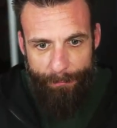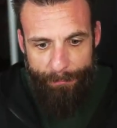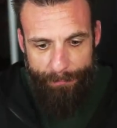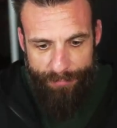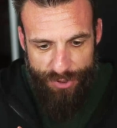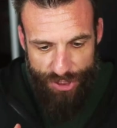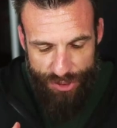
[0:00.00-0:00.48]

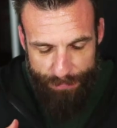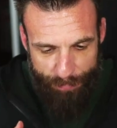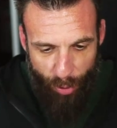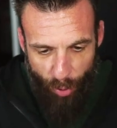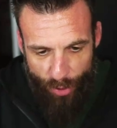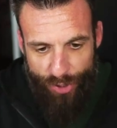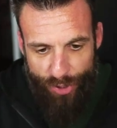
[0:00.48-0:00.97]
Just
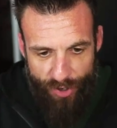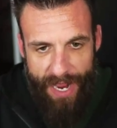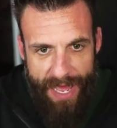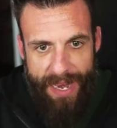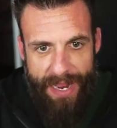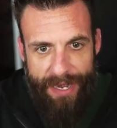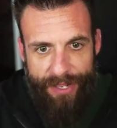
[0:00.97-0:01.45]
pull your
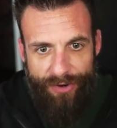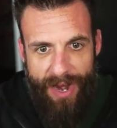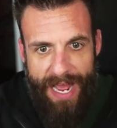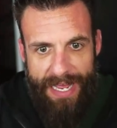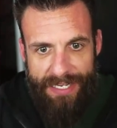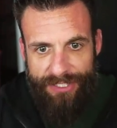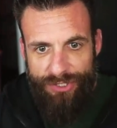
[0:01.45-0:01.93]
head out of your
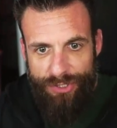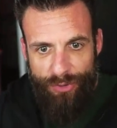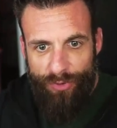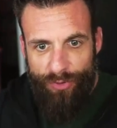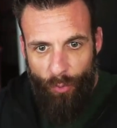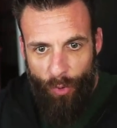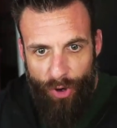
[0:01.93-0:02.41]
ass and
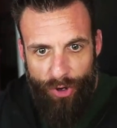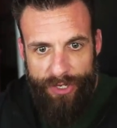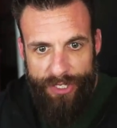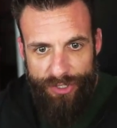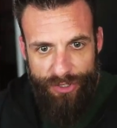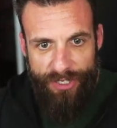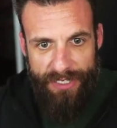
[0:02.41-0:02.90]
do the
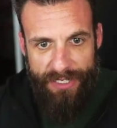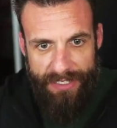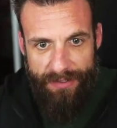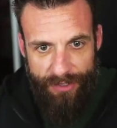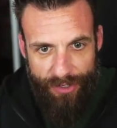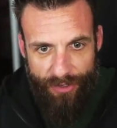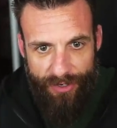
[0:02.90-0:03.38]
work, and you're going
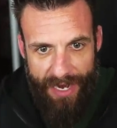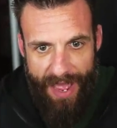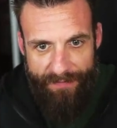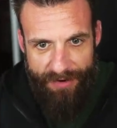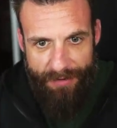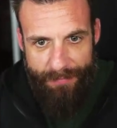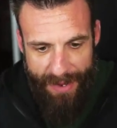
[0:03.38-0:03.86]
to, you're going to
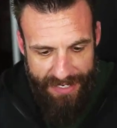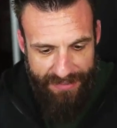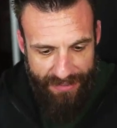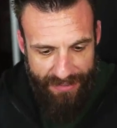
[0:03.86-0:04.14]
have an amazing